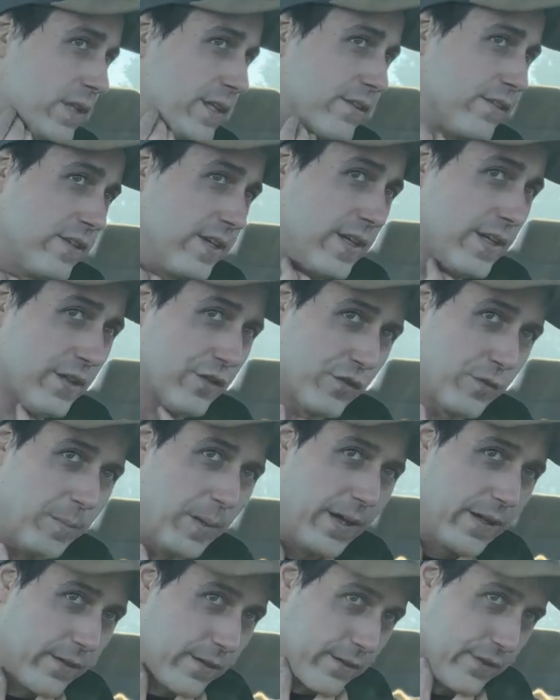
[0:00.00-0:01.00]
and seeing
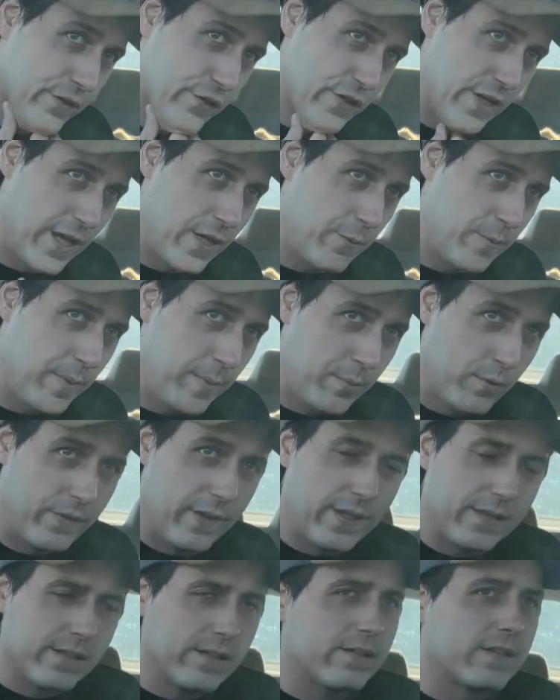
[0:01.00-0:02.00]
spiders and shadow people.
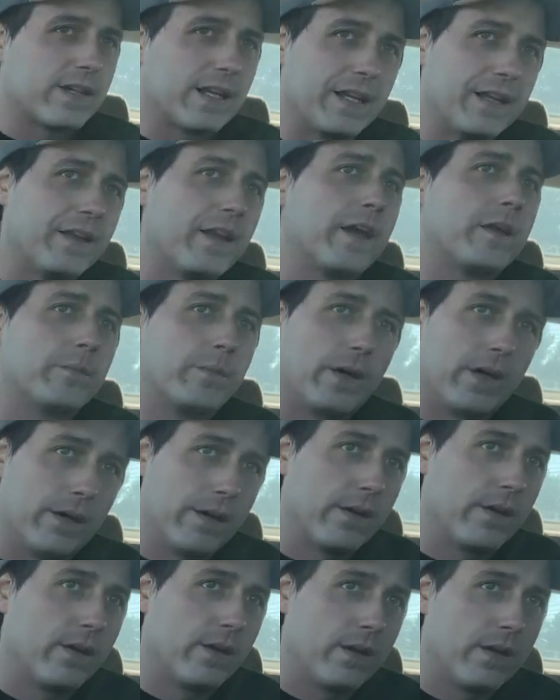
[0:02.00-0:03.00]
That sounds like a
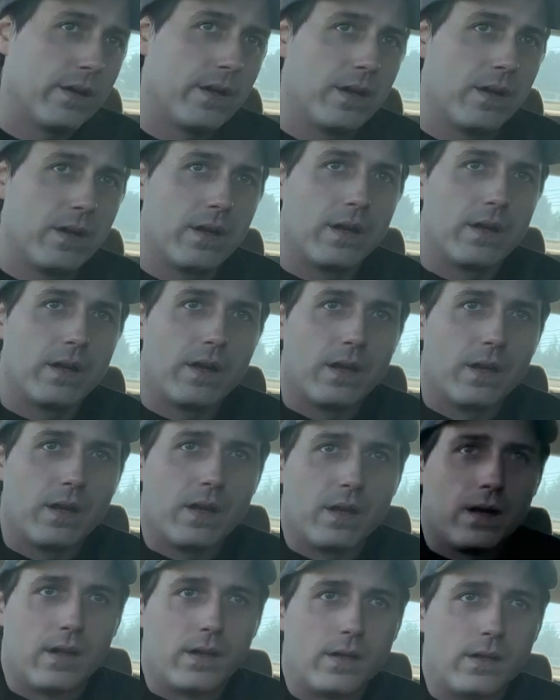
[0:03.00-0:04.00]
nightmare. That's
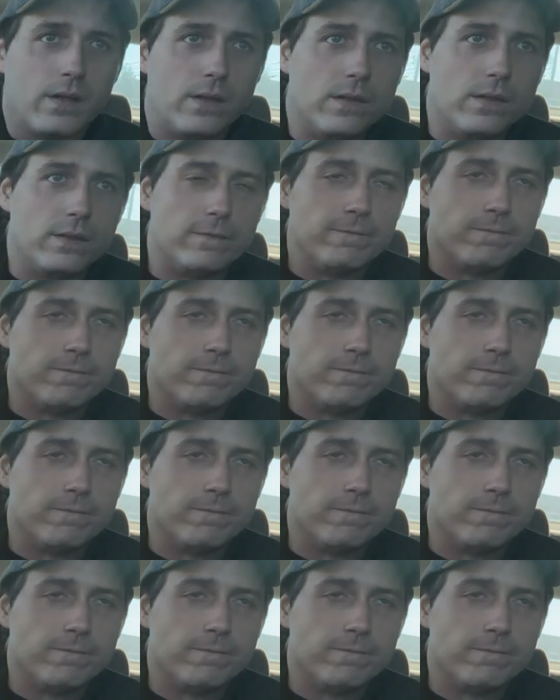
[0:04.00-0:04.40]
what uh,